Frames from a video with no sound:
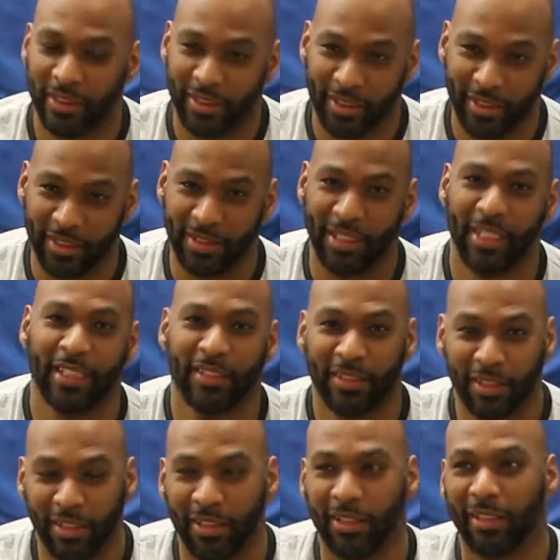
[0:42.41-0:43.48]
he and I in the
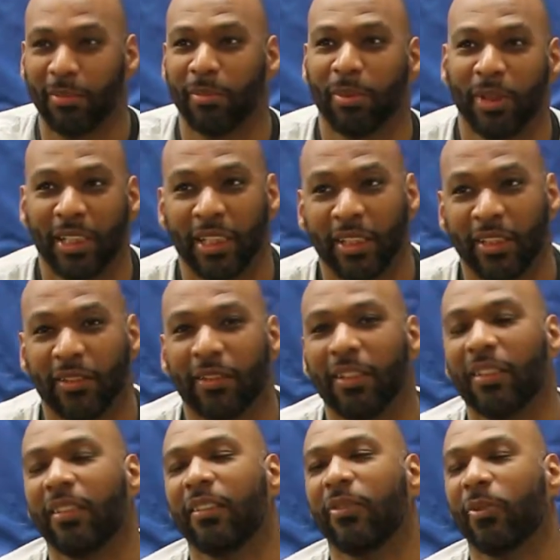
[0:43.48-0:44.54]
yard, playing,
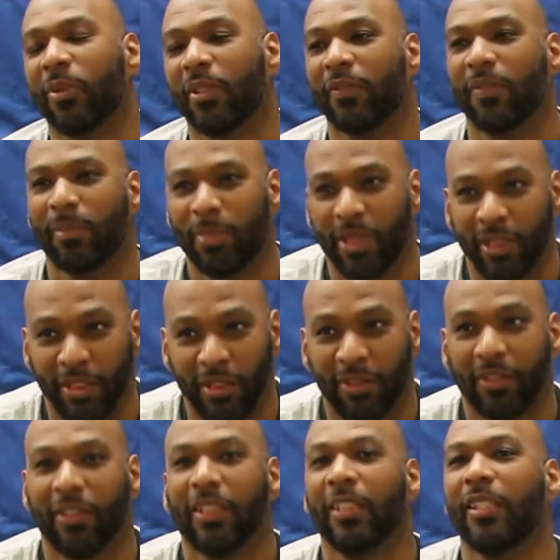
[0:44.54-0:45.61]
throwing the
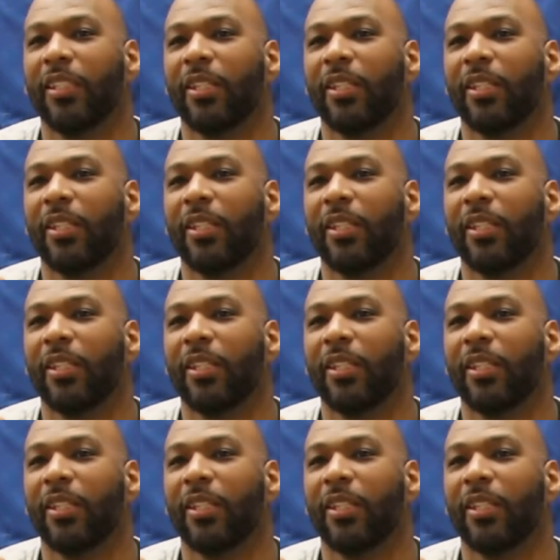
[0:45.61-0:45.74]
football,